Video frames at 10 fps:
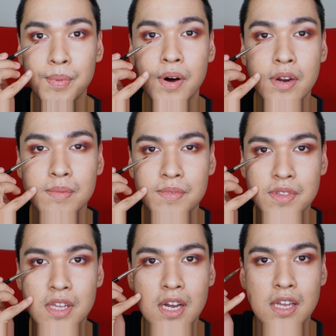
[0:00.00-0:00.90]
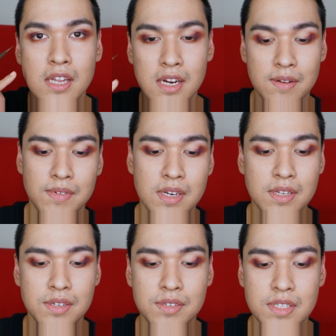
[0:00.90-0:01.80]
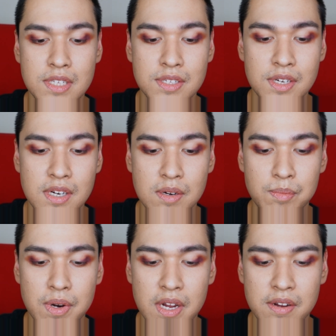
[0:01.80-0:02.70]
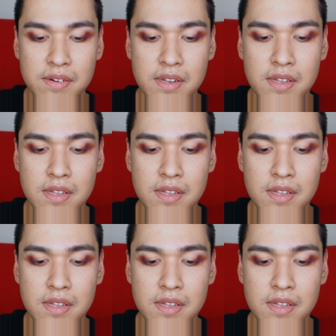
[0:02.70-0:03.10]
bottom of the eye here, I'm gonna use a dark brown.